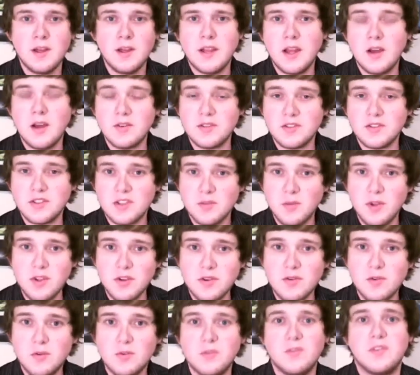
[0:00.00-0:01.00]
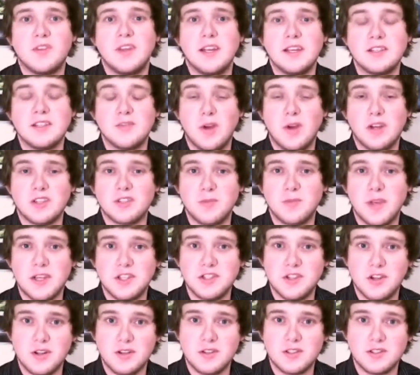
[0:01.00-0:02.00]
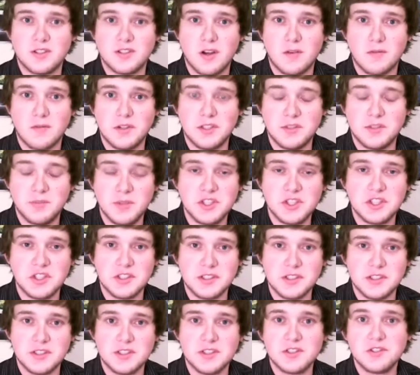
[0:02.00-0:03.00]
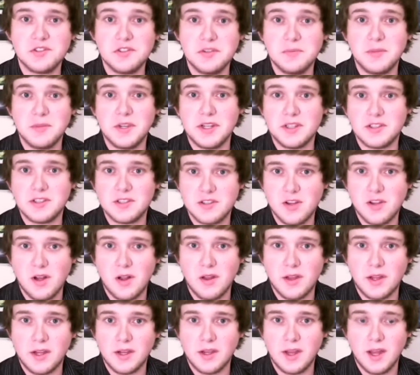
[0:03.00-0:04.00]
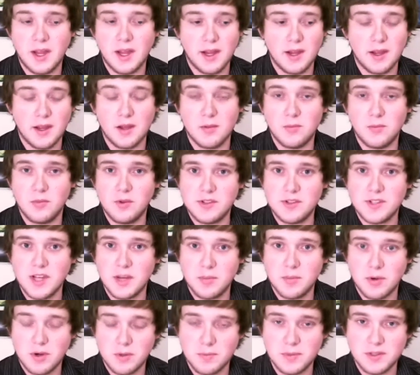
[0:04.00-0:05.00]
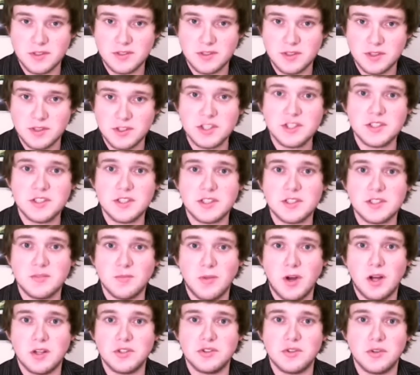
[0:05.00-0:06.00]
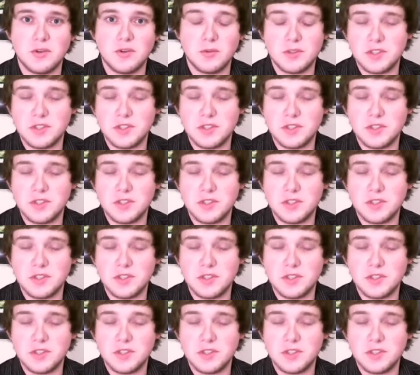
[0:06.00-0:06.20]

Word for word: Now, some other cool things about Space Shuttle Discovery's mission is it's going to be installing a uh, multi-purpose logistics module,